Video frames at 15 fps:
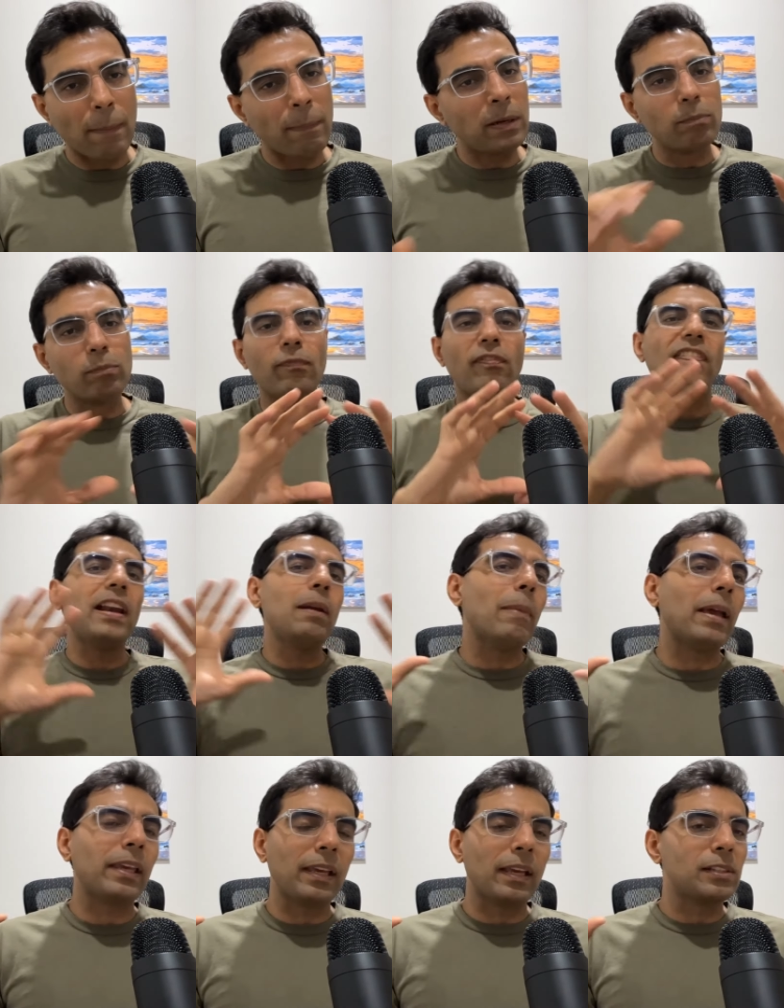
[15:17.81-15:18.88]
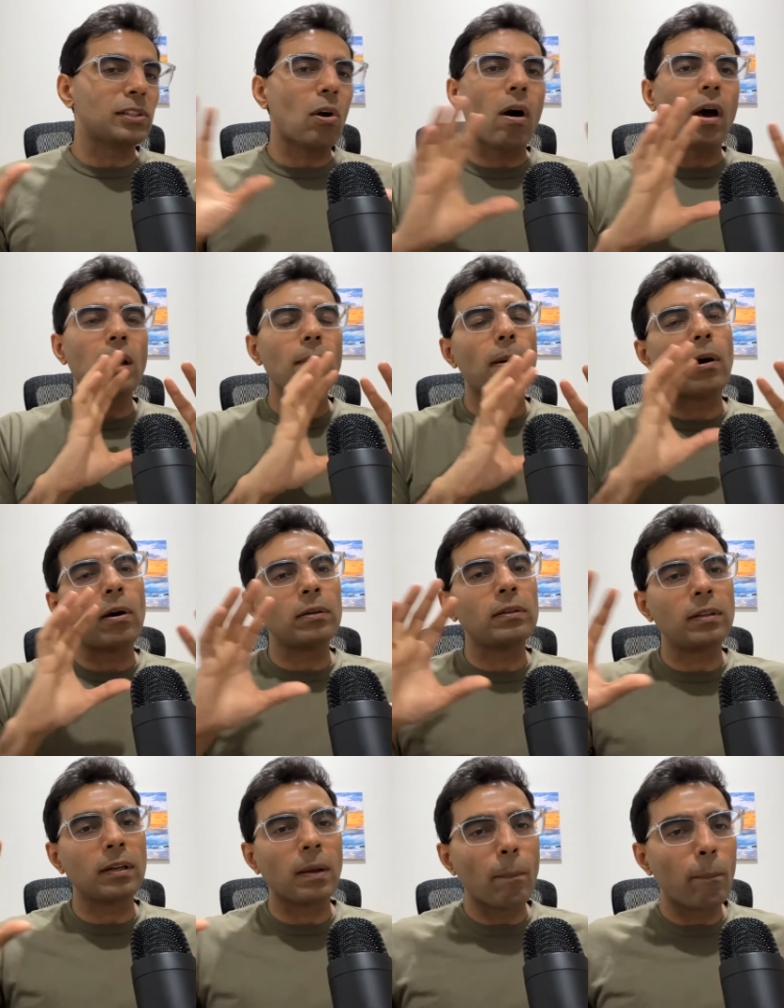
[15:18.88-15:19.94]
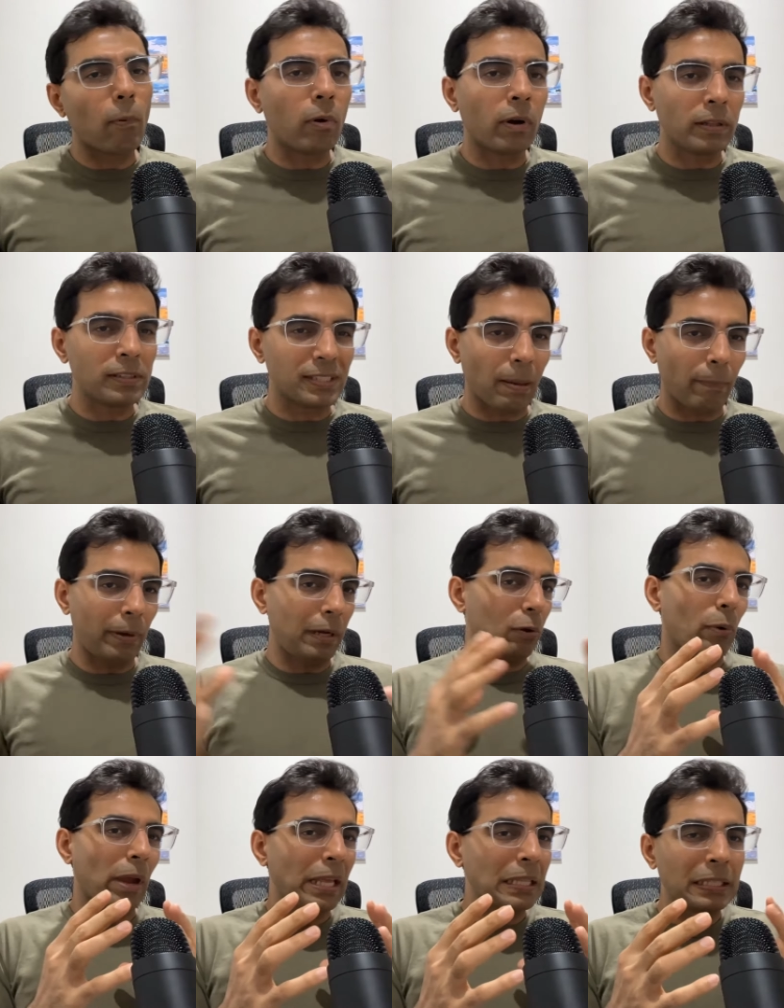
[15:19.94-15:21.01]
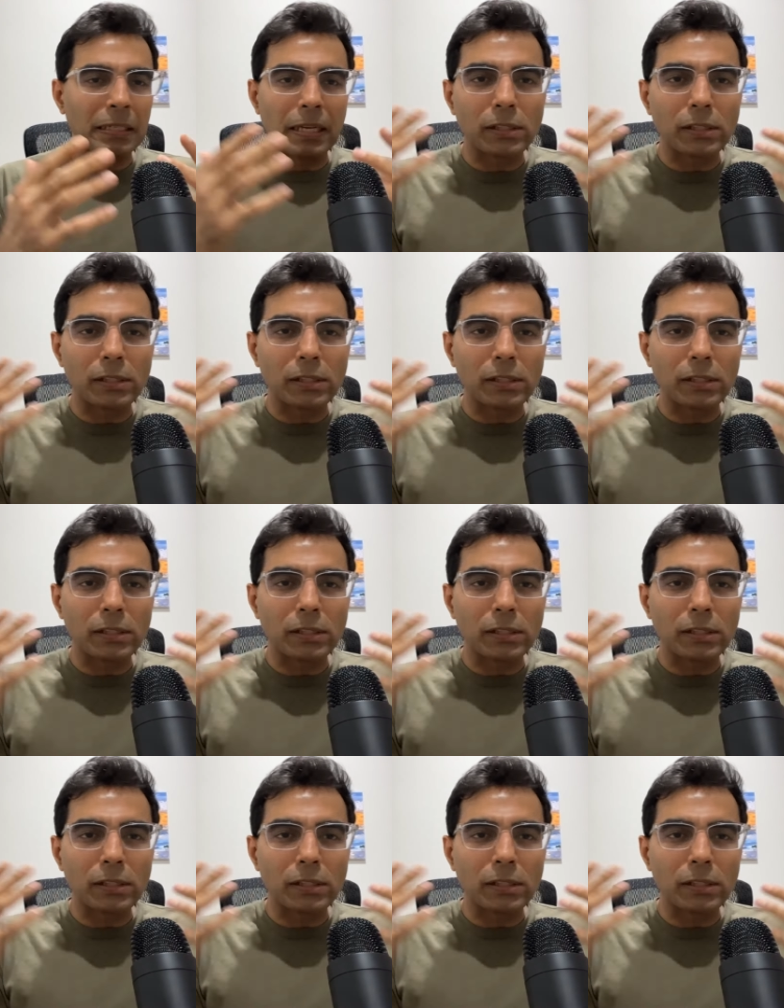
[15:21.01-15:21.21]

I mean, filmmaking is all about the components coming together.